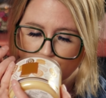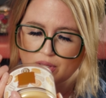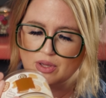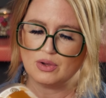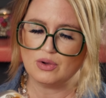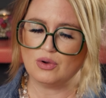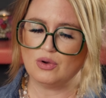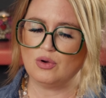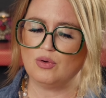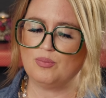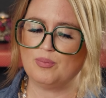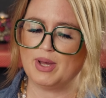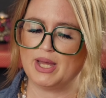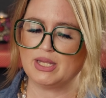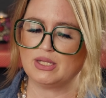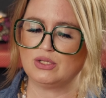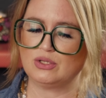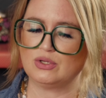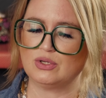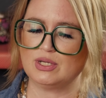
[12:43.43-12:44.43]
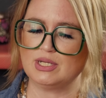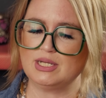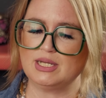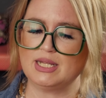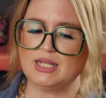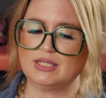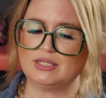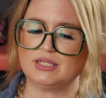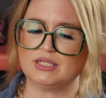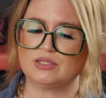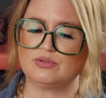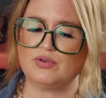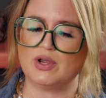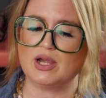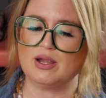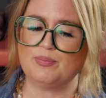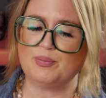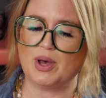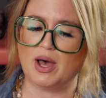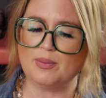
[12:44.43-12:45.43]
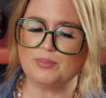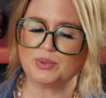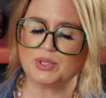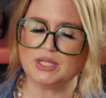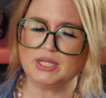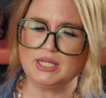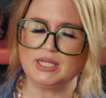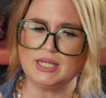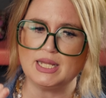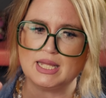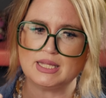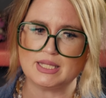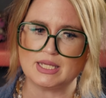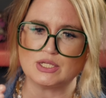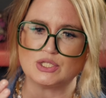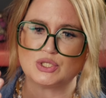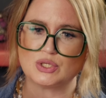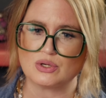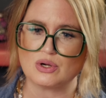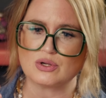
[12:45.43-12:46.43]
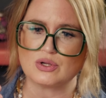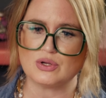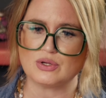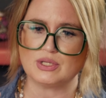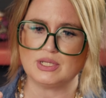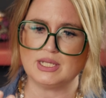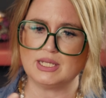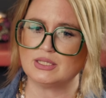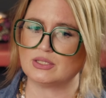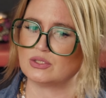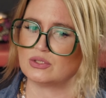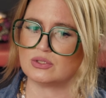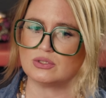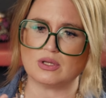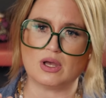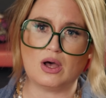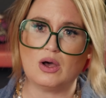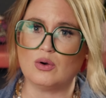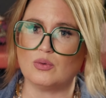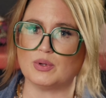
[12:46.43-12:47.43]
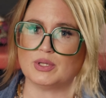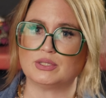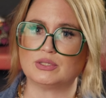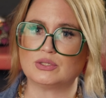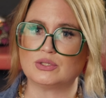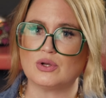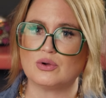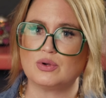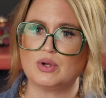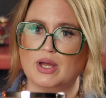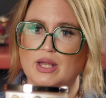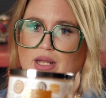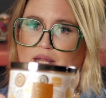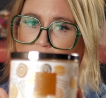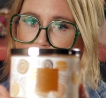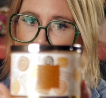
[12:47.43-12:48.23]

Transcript: Oh my goodness, it's very pumpkiny and like sugar cookie. It's oh, it's so good.